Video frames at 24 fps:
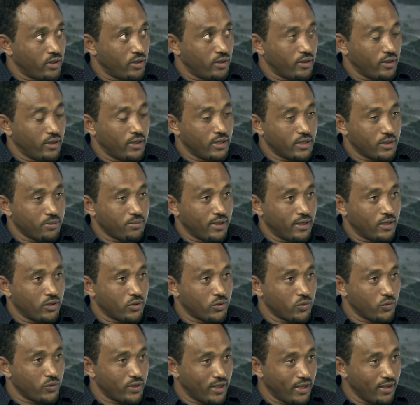Egypt and
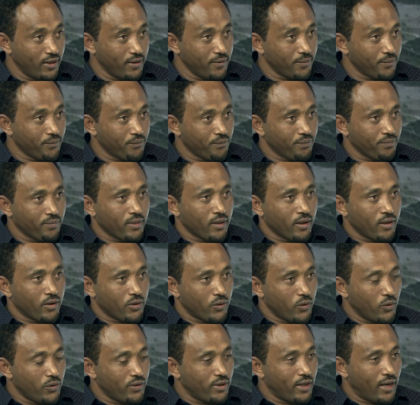Sudan.
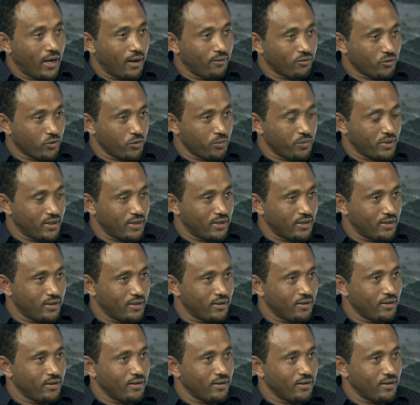So they have to be